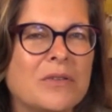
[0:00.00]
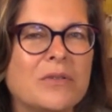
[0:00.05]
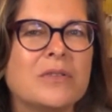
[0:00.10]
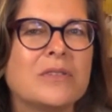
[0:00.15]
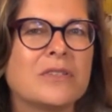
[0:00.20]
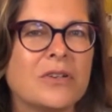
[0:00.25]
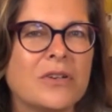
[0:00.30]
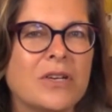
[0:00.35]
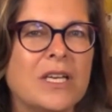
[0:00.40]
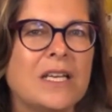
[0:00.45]
a
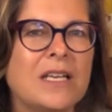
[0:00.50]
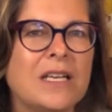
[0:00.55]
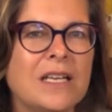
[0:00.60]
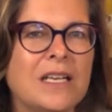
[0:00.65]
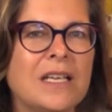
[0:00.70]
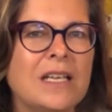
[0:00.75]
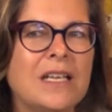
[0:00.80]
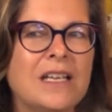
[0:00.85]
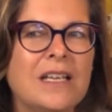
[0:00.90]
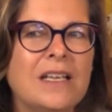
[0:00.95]
screen.
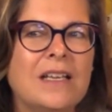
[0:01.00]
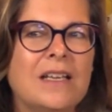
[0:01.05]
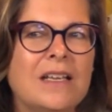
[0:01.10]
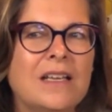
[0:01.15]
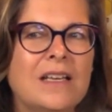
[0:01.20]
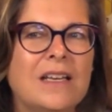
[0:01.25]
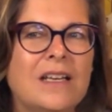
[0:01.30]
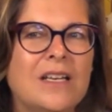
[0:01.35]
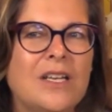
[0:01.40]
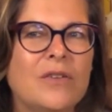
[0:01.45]

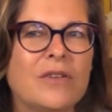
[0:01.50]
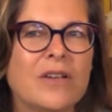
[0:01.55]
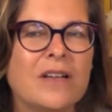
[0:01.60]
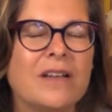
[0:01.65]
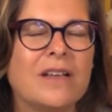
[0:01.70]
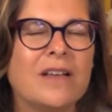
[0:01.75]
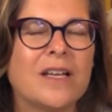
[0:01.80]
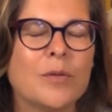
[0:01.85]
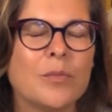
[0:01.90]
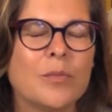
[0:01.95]
And you've
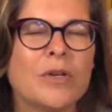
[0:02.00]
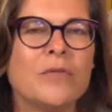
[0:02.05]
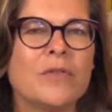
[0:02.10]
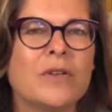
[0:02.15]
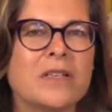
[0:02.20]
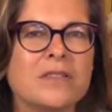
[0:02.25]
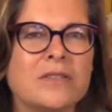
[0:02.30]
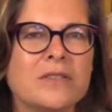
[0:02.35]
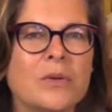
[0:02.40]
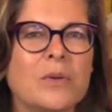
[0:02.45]
kind of got a
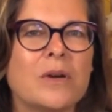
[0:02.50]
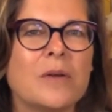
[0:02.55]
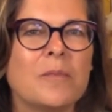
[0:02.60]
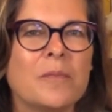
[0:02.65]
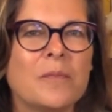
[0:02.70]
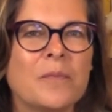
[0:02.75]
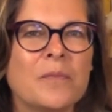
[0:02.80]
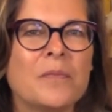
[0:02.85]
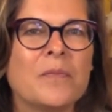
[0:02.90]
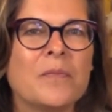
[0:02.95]
perfect storm.